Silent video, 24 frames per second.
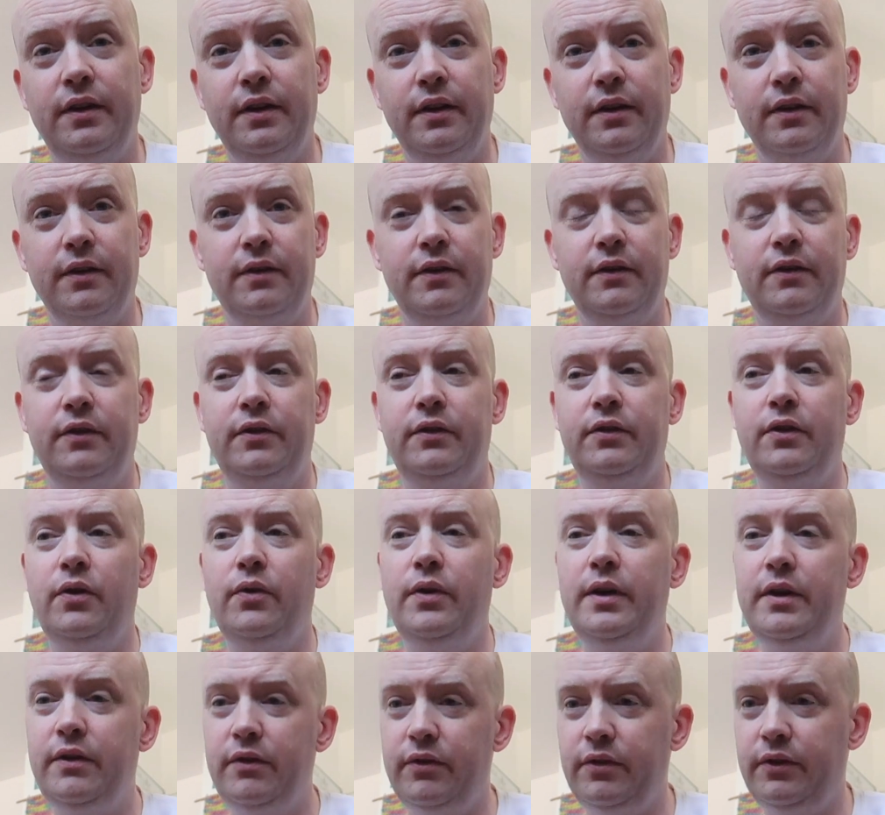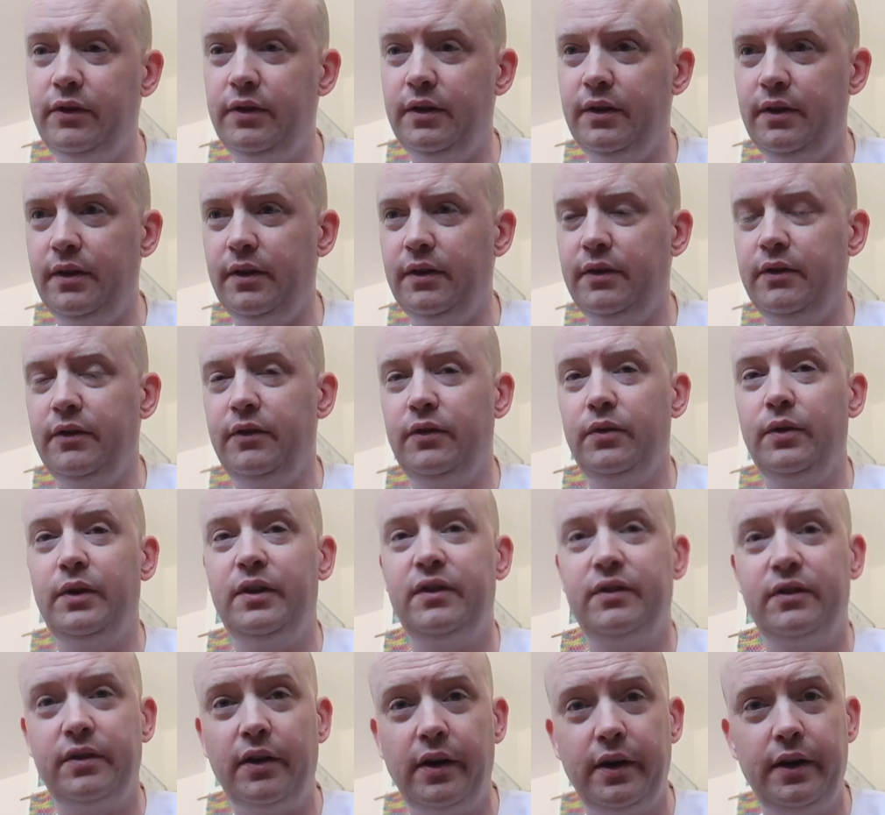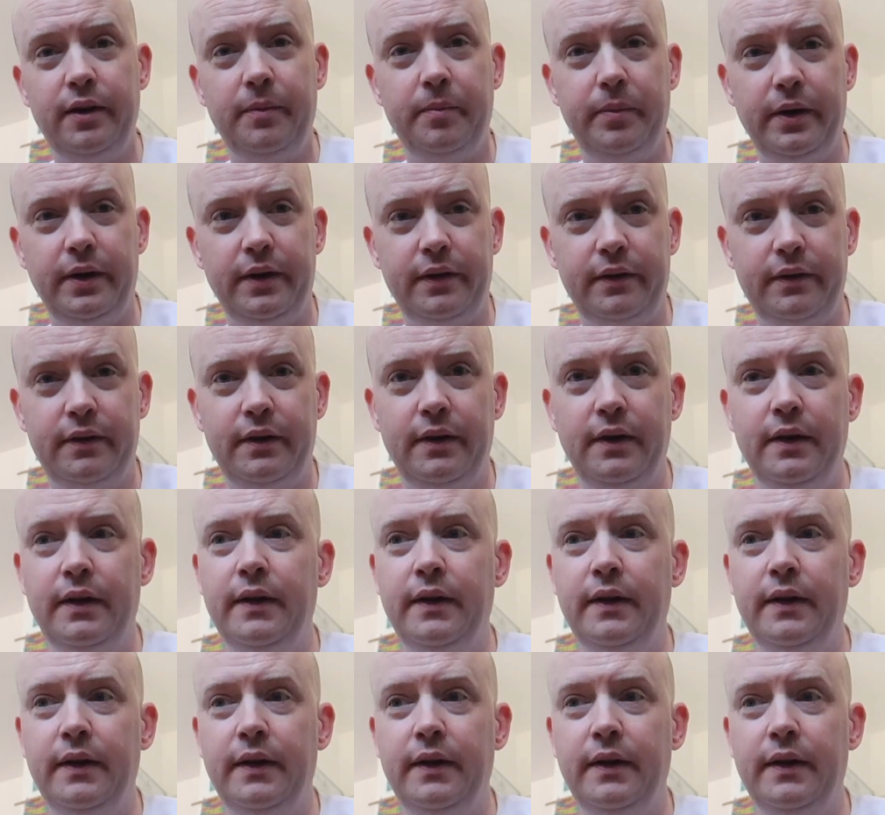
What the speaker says: in it and so interested in it and so excited by it.